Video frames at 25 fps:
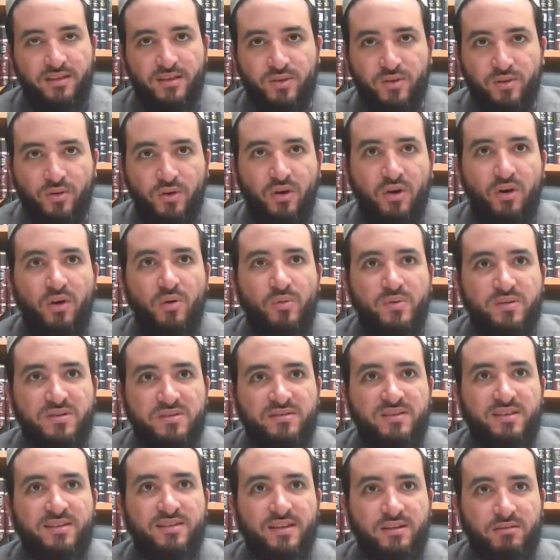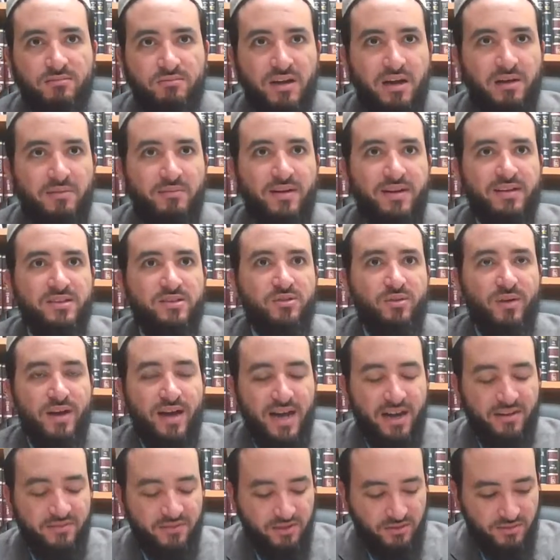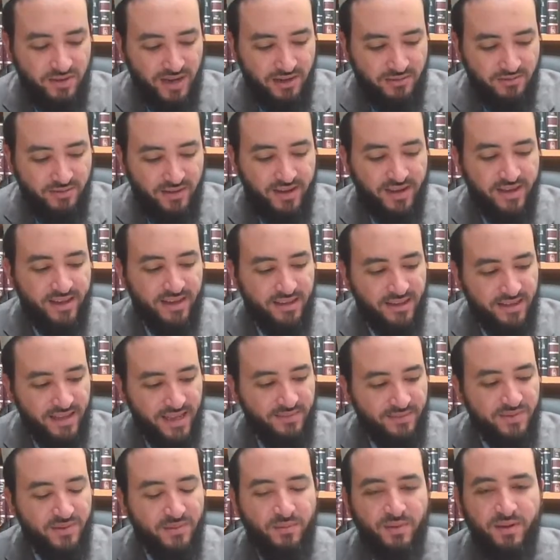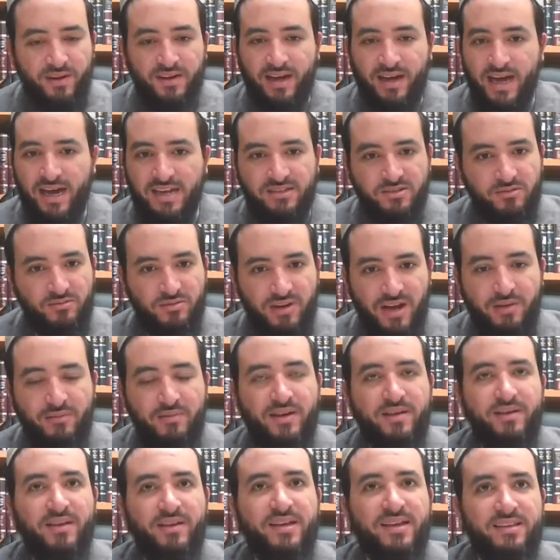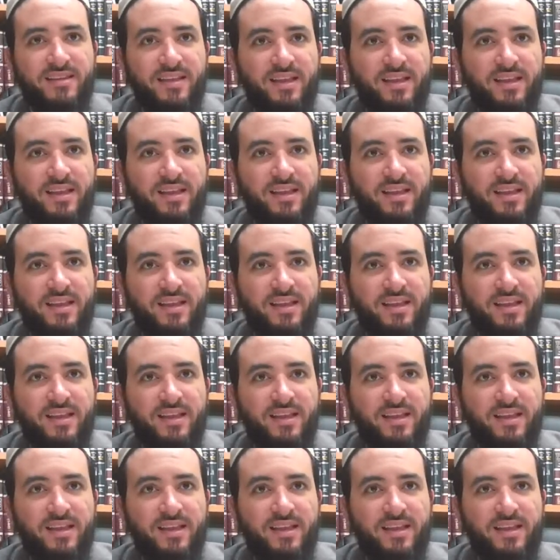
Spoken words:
You always need a rabbi, so I have a rabbi, and everyone has a rabbi,